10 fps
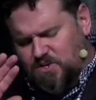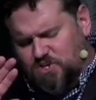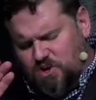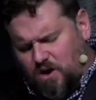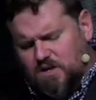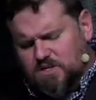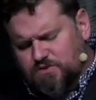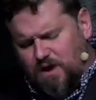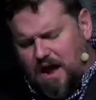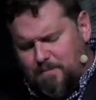jaw
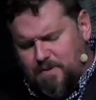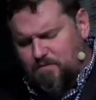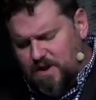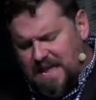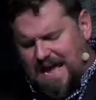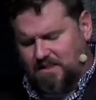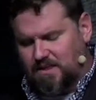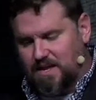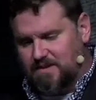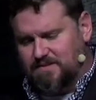dropping
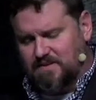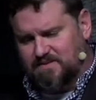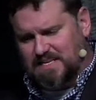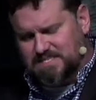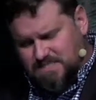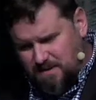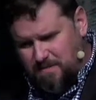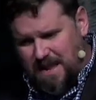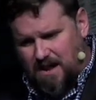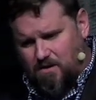realities is that
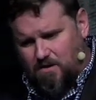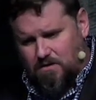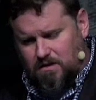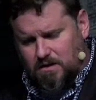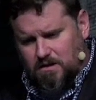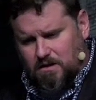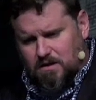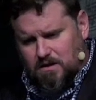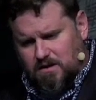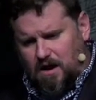somehow
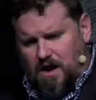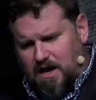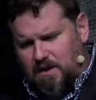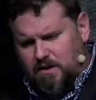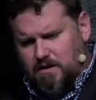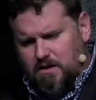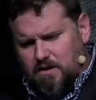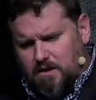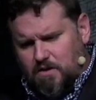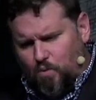God
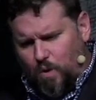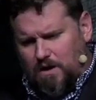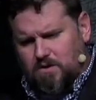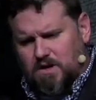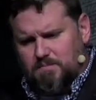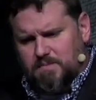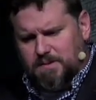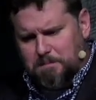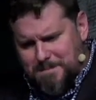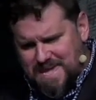welcomed
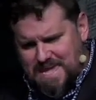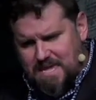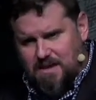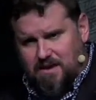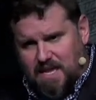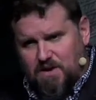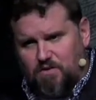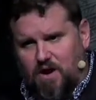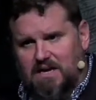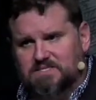me in
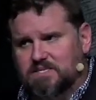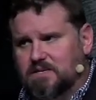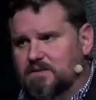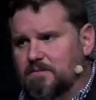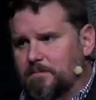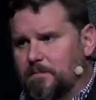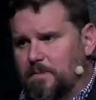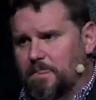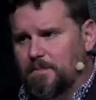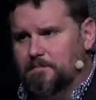Christ.
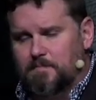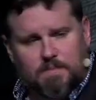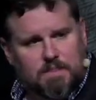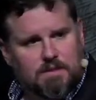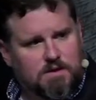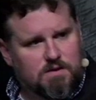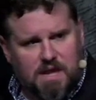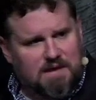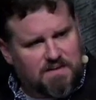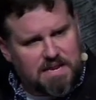You
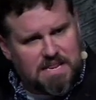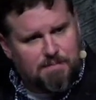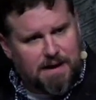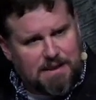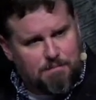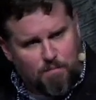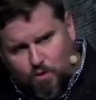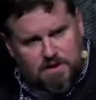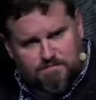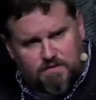can't find anybody
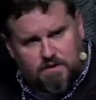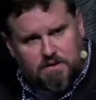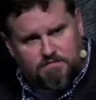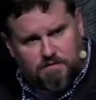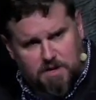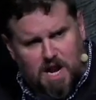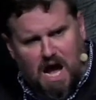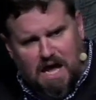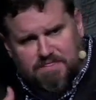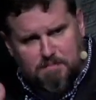more different from
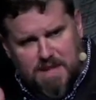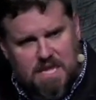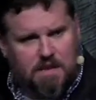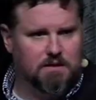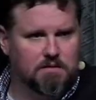God than me.